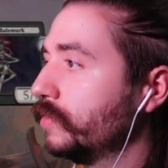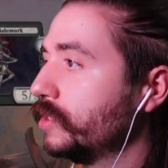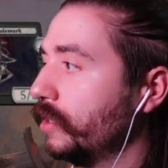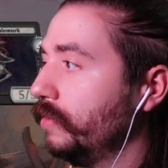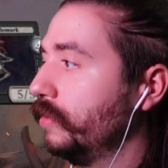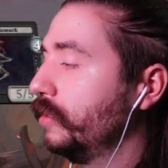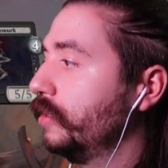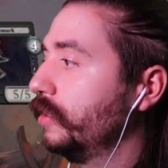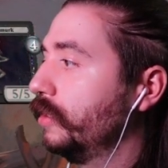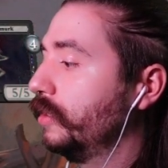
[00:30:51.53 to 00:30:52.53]
so
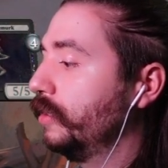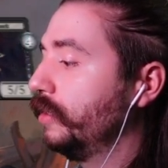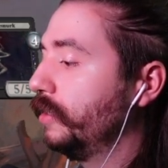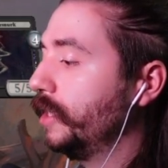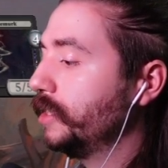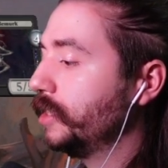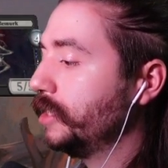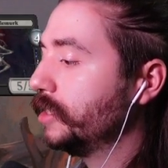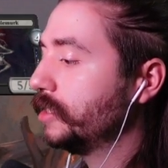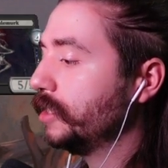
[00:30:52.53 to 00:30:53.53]
that's
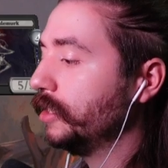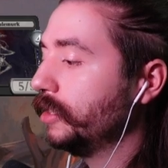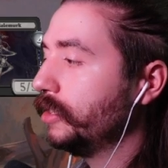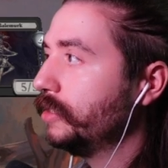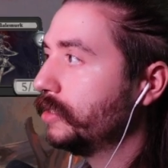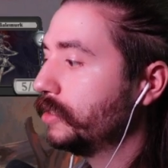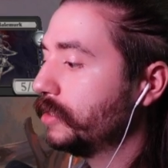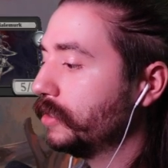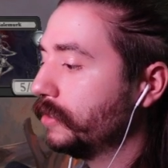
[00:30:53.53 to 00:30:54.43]
nice to see at least.